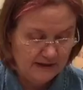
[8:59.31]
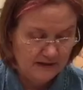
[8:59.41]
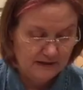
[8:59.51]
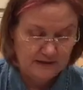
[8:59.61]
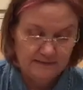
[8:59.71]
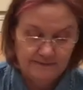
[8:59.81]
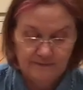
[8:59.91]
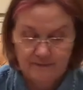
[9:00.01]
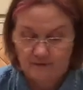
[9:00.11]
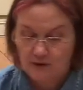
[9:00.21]
these
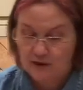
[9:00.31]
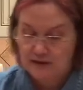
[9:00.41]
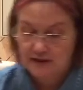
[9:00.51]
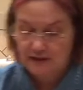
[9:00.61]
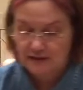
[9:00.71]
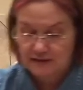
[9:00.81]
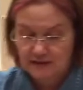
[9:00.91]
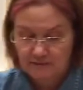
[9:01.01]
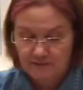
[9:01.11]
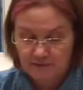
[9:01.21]
if you could taste
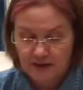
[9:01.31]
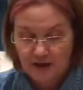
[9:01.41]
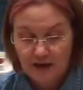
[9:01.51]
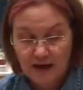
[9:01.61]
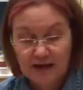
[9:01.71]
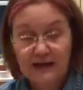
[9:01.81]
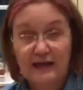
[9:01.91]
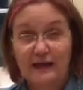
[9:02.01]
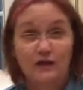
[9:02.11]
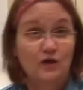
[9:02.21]
them. And
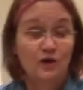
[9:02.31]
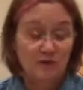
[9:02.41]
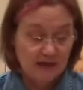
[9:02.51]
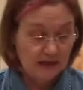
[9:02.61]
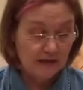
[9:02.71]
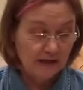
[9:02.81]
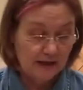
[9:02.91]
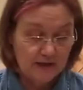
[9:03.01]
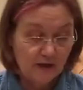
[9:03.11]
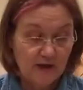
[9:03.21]
again, you don't need a
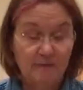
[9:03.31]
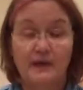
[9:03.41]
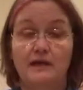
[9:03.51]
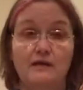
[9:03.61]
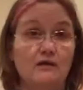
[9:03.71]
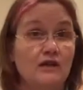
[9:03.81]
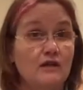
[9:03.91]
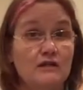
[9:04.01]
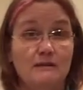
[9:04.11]
donut pan. You can use a